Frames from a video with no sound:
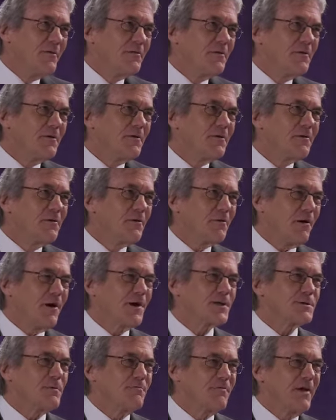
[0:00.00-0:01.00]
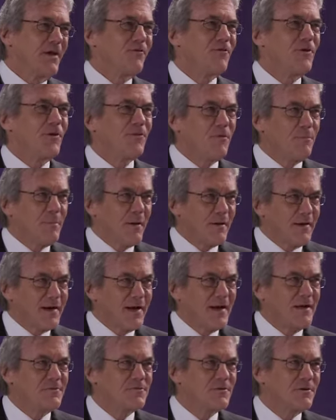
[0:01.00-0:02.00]
your loss prevention
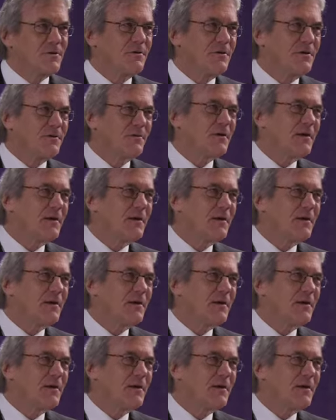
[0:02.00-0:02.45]
experience, your